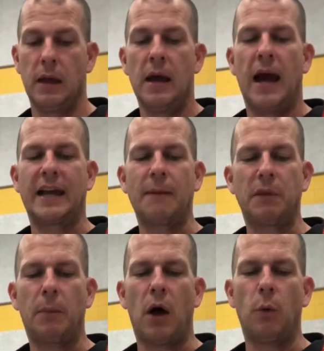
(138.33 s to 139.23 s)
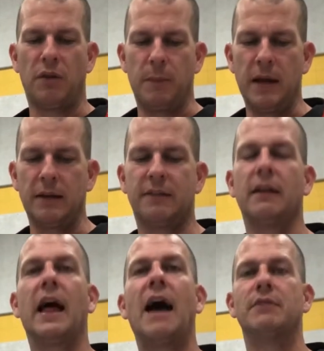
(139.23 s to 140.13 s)
I kept the ball with me and
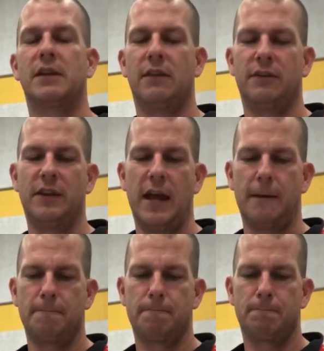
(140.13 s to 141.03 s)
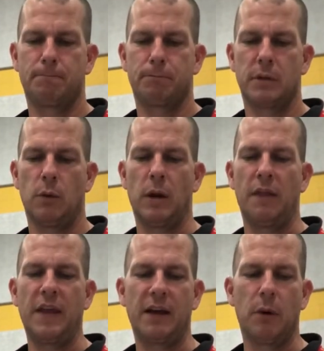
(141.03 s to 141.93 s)
still have it to this day. When I
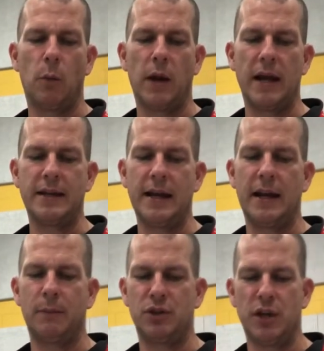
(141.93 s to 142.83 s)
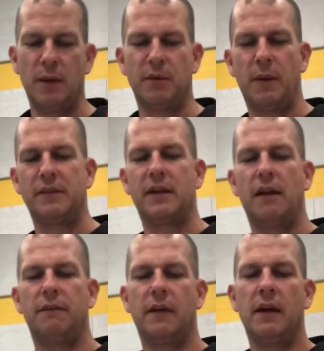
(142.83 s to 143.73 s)
think about what I did, I'm ashamed of
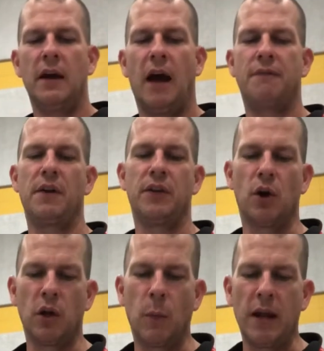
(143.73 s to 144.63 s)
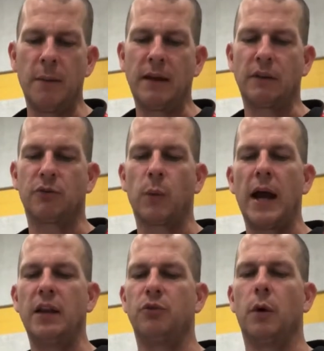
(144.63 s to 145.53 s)
myself. I feel the only way to make this
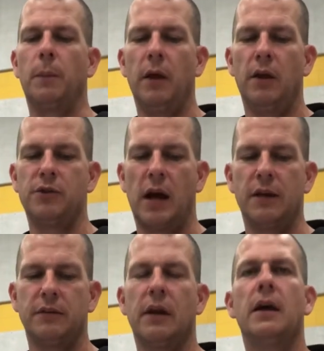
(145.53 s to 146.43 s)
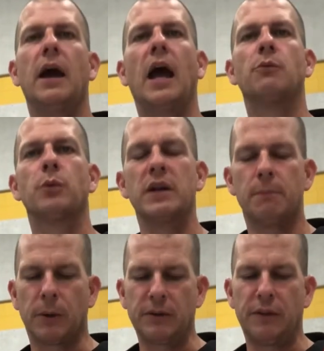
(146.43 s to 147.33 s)
right is to apologize and
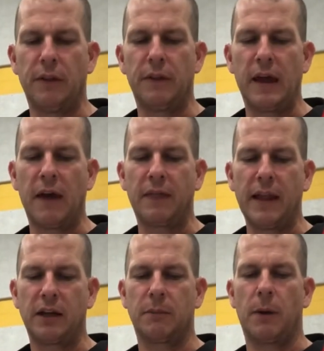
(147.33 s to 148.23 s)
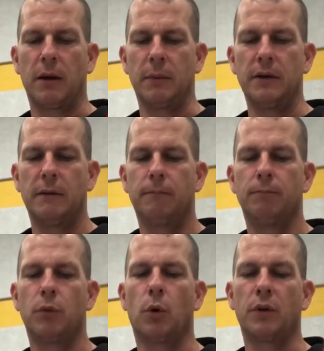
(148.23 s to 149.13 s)
reimburse the athletic department
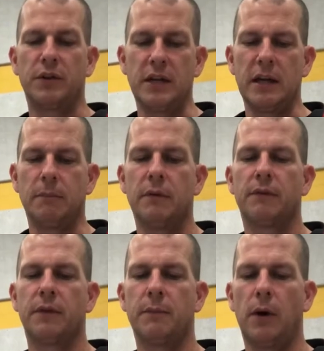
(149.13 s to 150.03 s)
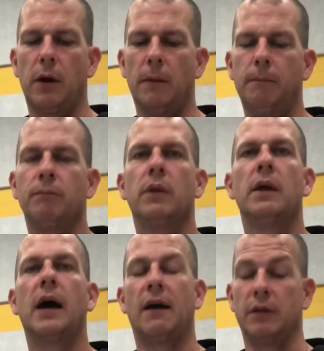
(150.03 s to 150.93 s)
or the team for the ball.
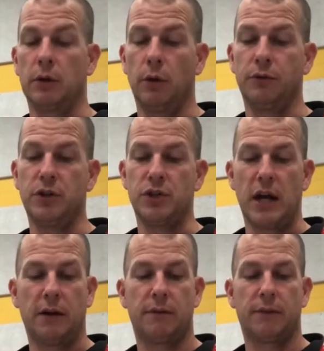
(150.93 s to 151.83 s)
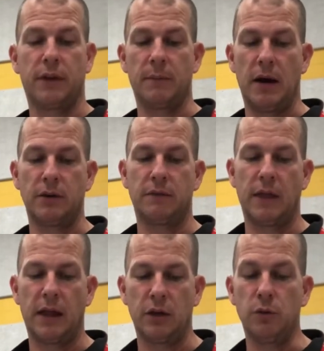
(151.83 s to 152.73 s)
I've enclosed a check for the amount of
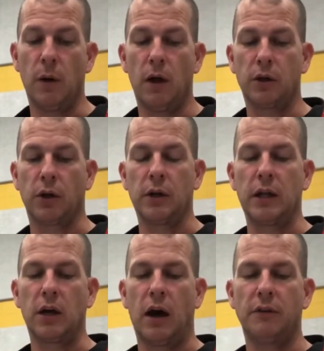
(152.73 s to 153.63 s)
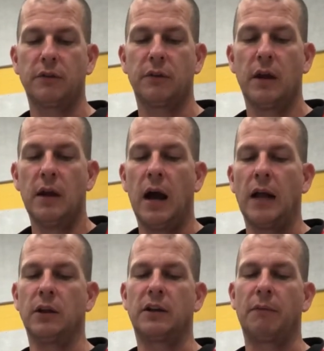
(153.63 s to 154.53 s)
that a new ball currently costs. I
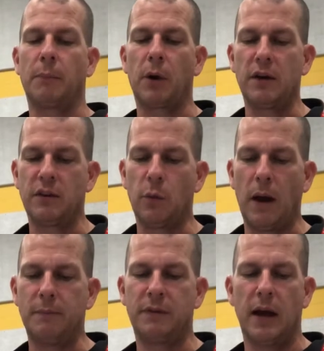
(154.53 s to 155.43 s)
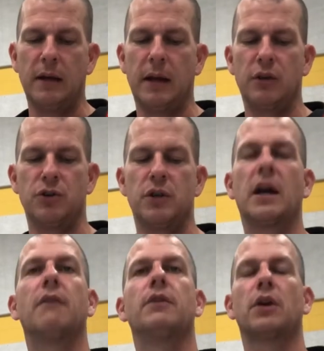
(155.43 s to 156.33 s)
looked up the price on the website and it should
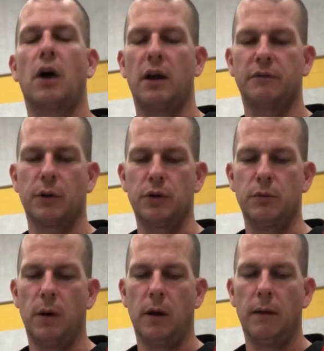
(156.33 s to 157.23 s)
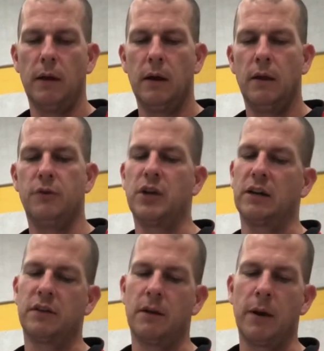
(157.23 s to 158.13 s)
cover the cost for a new ball. The
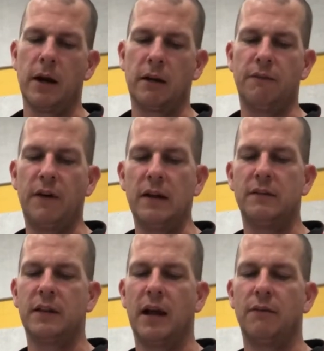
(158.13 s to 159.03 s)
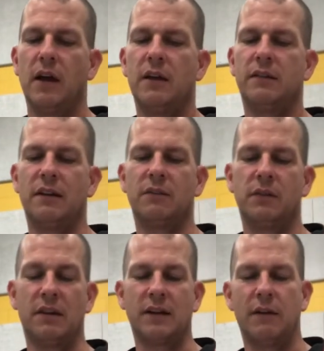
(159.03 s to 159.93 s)
check's in American funds and I've since,
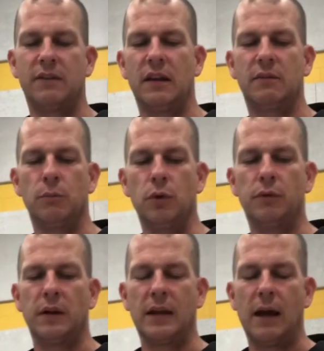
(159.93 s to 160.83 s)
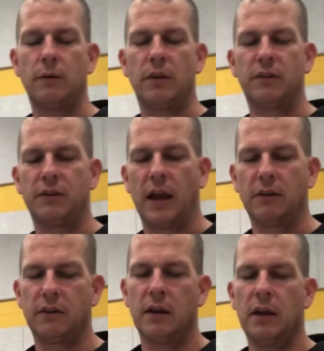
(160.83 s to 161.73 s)
since I've since moved down to the
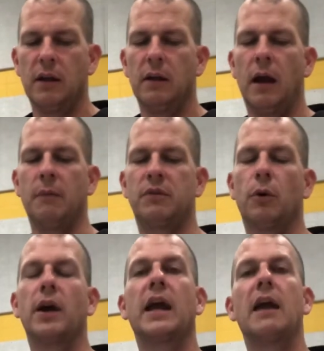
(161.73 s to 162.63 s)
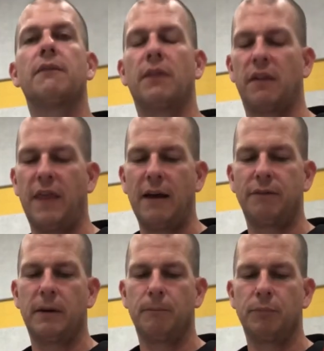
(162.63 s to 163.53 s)
States. I'm sorry again for the
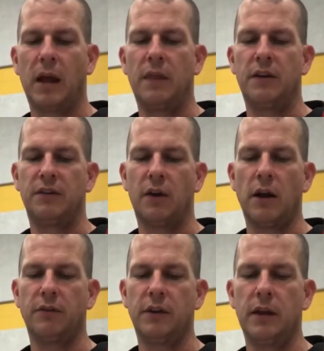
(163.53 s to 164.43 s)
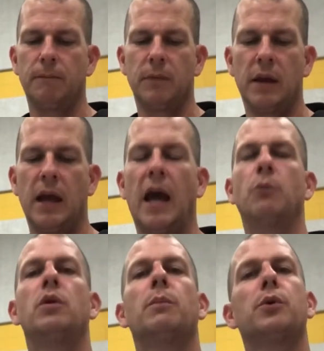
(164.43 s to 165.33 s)
theft and the dishonesty and
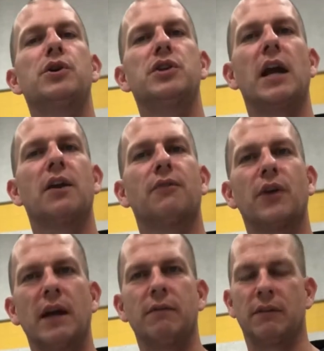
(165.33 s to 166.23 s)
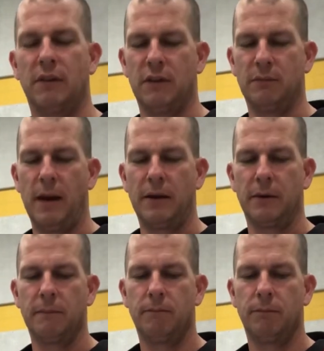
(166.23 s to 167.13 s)
would appreciate your forgiveness in this matter.
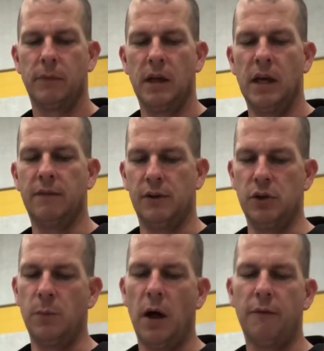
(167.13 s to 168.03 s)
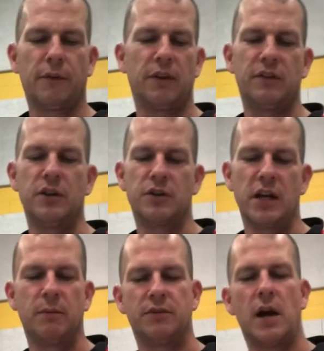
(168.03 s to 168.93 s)
If a new ball for the senior
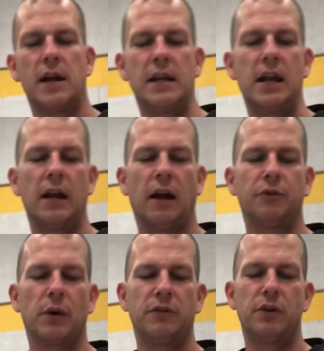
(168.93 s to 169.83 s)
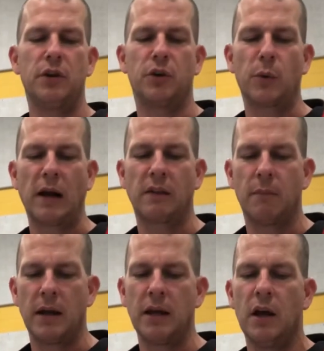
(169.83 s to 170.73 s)
team is not needed, I'll trust you to direct the
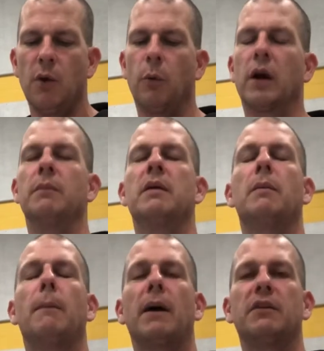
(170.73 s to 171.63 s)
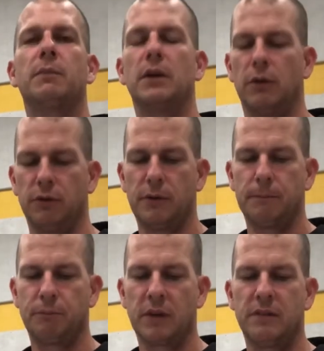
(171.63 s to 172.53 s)
money where it may best be used.
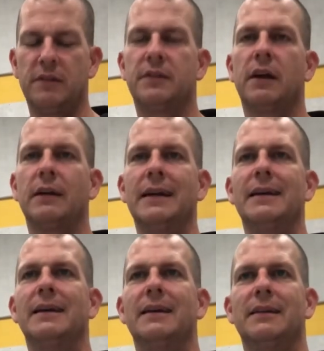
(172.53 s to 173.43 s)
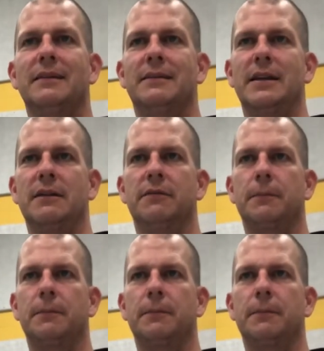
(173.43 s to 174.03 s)
Sincerely, Steve.